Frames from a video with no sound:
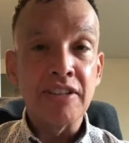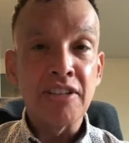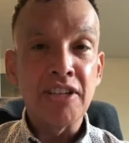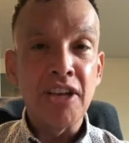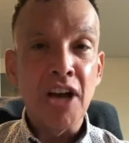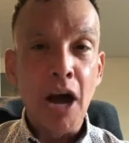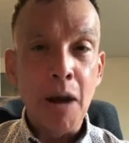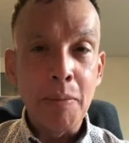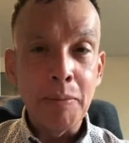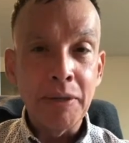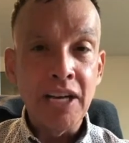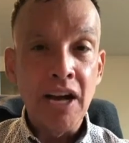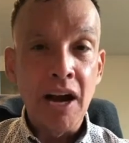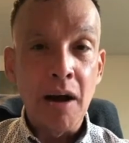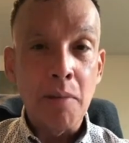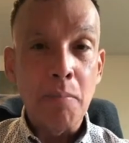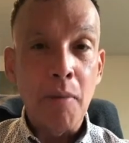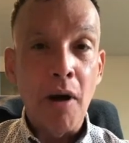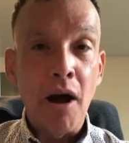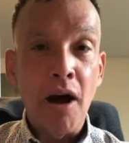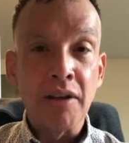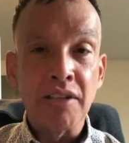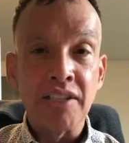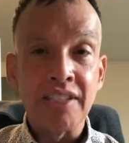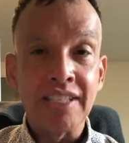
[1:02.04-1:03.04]
coming
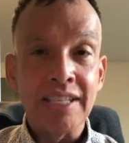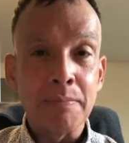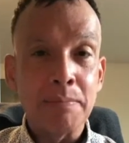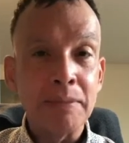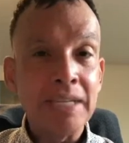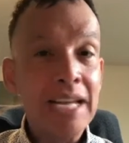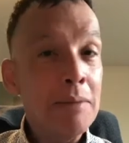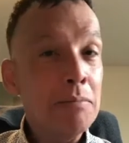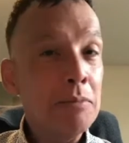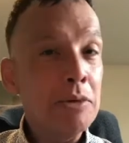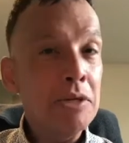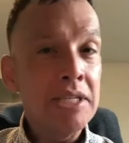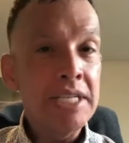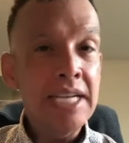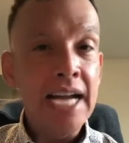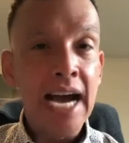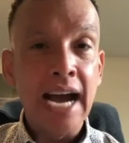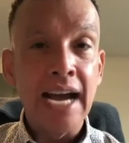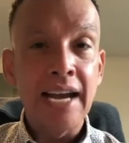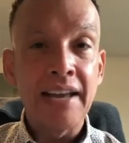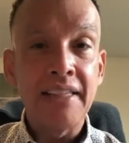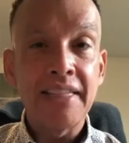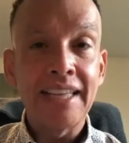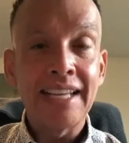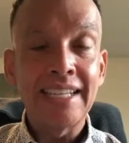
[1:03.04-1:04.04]
up on September
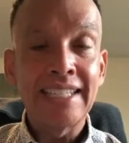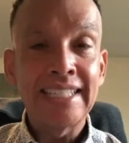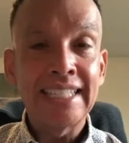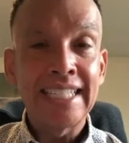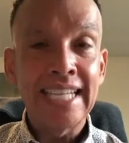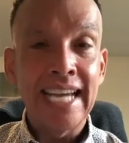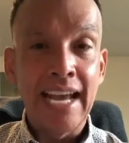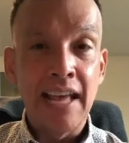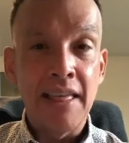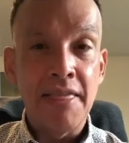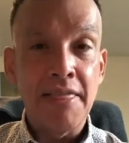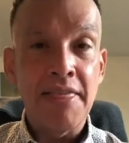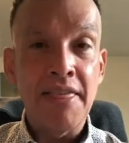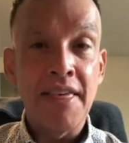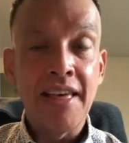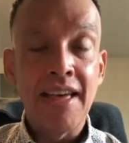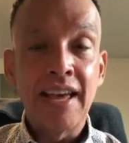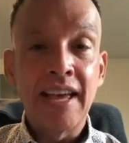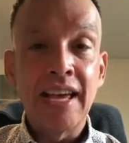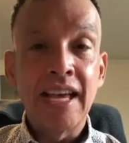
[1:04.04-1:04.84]
9th and 10th,